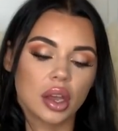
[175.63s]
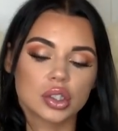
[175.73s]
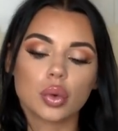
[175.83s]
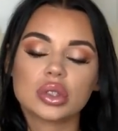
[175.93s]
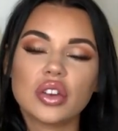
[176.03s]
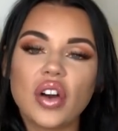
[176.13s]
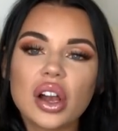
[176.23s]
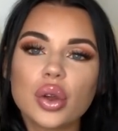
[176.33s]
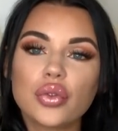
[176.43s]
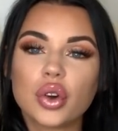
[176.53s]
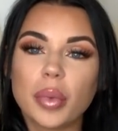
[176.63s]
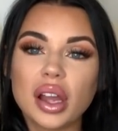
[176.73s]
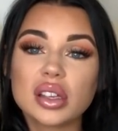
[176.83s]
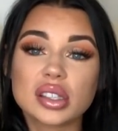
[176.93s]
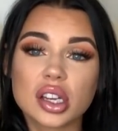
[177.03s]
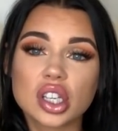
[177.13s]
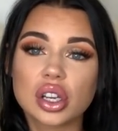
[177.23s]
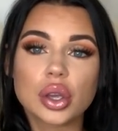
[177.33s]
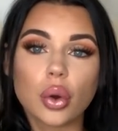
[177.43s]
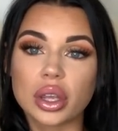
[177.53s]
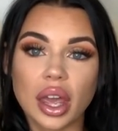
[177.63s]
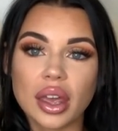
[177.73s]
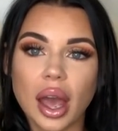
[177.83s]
So the value for money is actually okay.